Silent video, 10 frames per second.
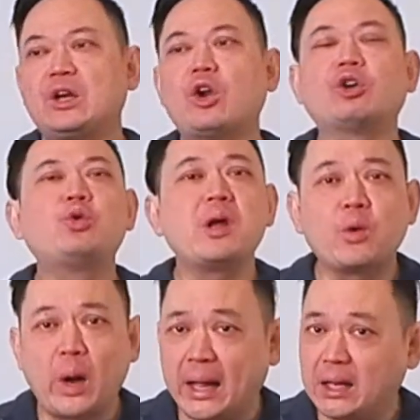not
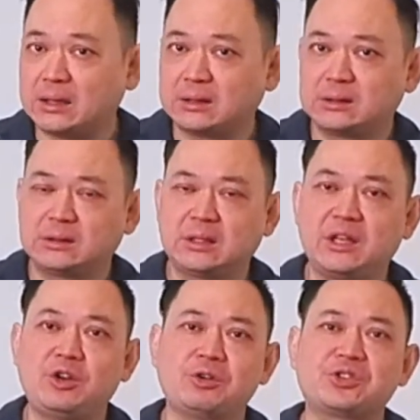doing well
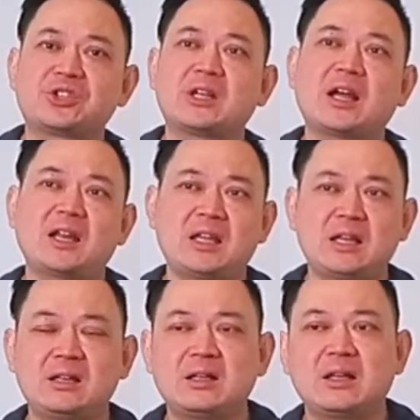in your study,